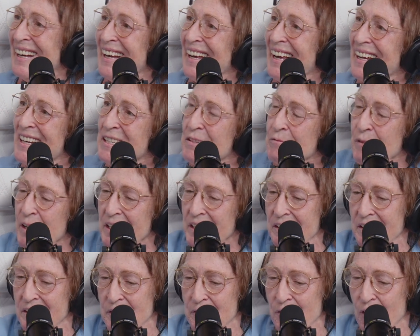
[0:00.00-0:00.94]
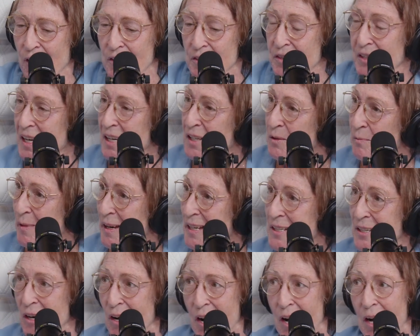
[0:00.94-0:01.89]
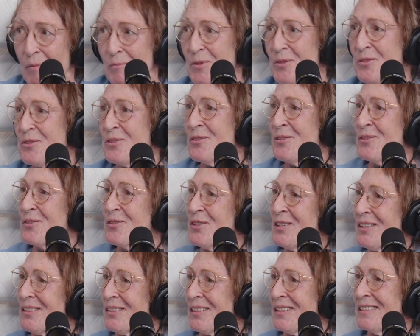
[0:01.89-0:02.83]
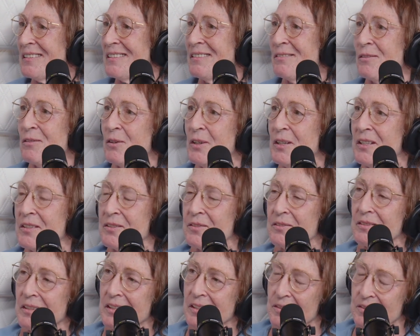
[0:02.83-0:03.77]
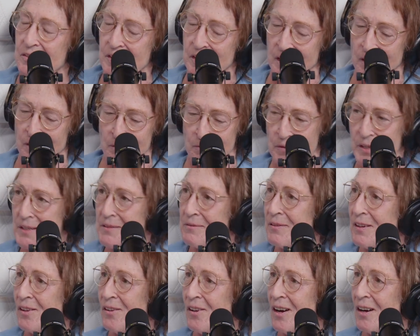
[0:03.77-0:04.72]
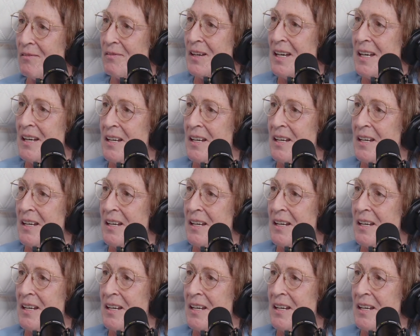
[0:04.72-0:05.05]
And he made it as far as Tasmania, almost to New Zealand, when his thing fell off.